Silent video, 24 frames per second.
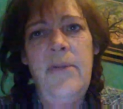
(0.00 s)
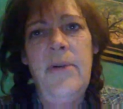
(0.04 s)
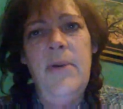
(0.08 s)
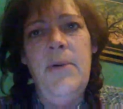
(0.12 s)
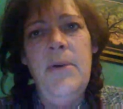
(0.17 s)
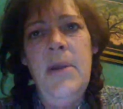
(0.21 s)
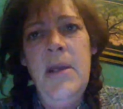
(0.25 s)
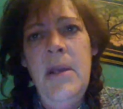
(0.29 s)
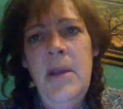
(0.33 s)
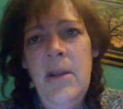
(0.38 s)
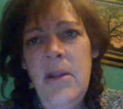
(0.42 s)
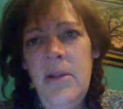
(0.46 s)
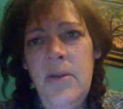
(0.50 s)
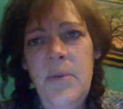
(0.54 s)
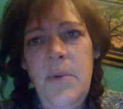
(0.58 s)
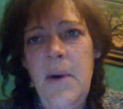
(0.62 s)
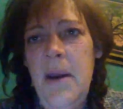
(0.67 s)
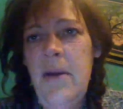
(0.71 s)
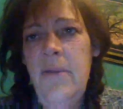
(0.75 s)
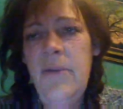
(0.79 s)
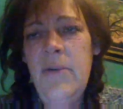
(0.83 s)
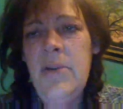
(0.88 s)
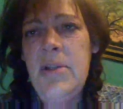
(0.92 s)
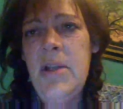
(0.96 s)
The
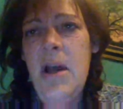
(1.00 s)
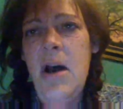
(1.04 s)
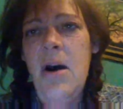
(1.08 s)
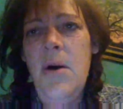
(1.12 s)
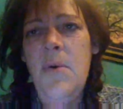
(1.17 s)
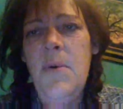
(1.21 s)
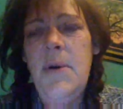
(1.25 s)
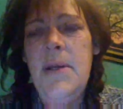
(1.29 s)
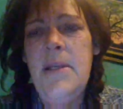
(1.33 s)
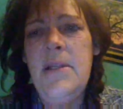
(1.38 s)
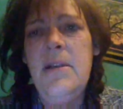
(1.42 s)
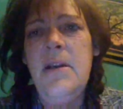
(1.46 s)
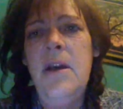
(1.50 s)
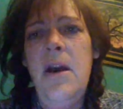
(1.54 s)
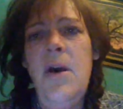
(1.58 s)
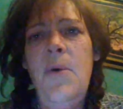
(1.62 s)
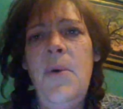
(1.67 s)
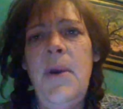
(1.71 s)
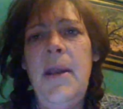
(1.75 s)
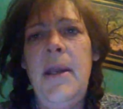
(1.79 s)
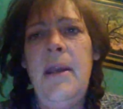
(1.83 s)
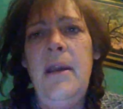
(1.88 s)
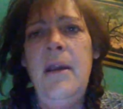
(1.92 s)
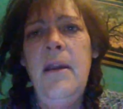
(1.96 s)
wave was always
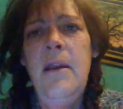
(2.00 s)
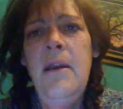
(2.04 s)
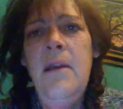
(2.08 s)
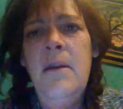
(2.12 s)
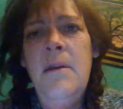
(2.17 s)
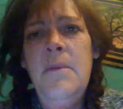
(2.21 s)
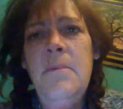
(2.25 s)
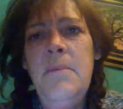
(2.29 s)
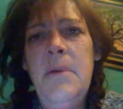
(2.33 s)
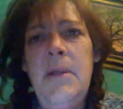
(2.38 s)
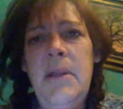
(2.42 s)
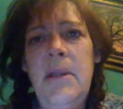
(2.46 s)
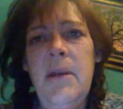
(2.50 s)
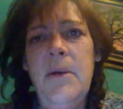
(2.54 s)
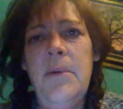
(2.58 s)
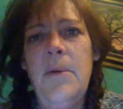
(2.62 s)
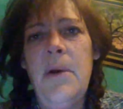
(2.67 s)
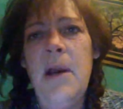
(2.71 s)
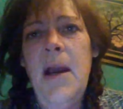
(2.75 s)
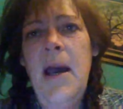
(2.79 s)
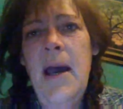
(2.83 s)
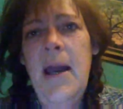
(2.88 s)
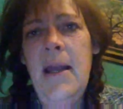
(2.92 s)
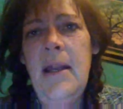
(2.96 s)
going, but there
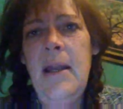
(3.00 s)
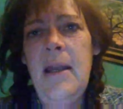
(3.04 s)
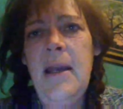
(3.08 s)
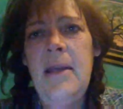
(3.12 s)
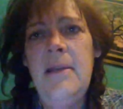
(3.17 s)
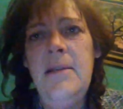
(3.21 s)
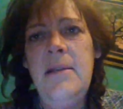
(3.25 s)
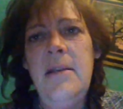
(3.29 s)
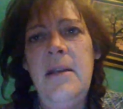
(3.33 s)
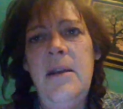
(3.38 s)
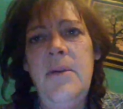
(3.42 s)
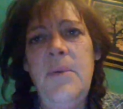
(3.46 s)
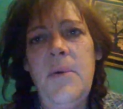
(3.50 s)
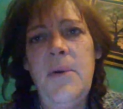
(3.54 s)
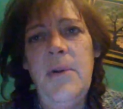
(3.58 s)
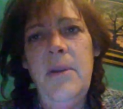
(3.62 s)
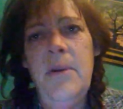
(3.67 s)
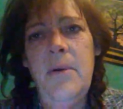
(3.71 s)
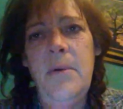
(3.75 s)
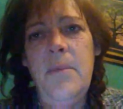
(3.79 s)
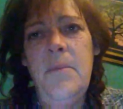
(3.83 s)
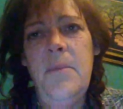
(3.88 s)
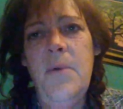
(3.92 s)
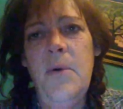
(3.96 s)
were highlights in it where
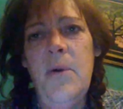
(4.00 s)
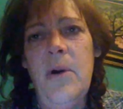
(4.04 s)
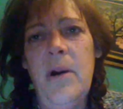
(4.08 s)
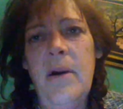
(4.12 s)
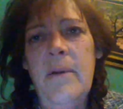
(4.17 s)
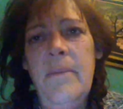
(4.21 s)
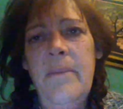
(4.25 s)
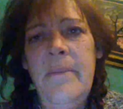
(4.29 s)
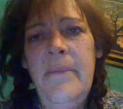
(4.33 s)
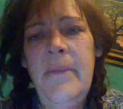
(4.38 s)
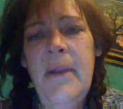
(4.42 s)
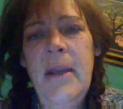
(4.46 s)
there were more.